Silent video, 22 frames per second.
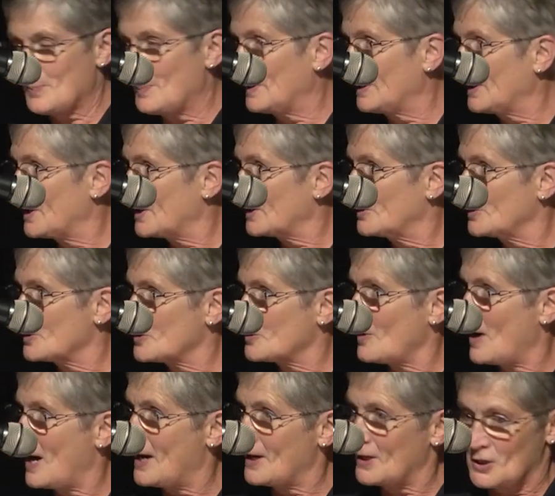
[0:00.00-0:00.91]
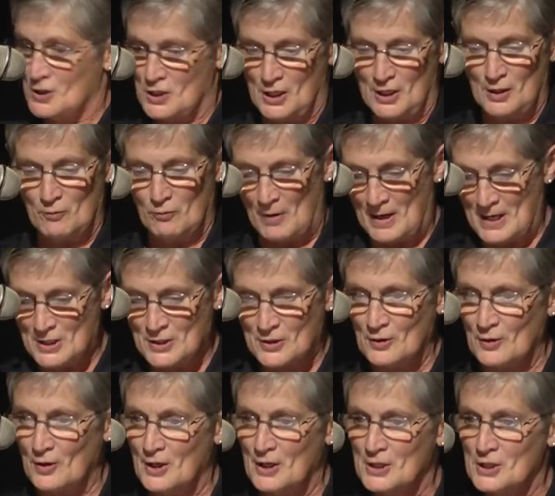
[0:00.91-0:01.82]
political strategy,
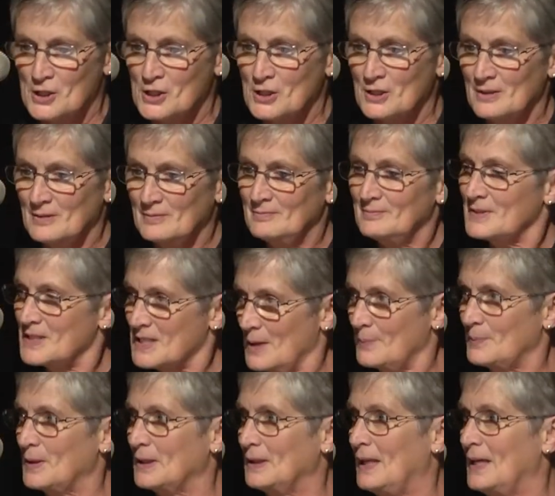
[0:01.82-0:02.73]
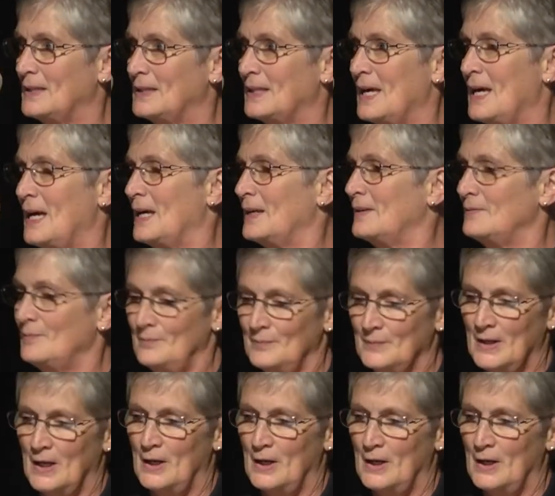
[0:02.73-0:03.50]
research, something like that.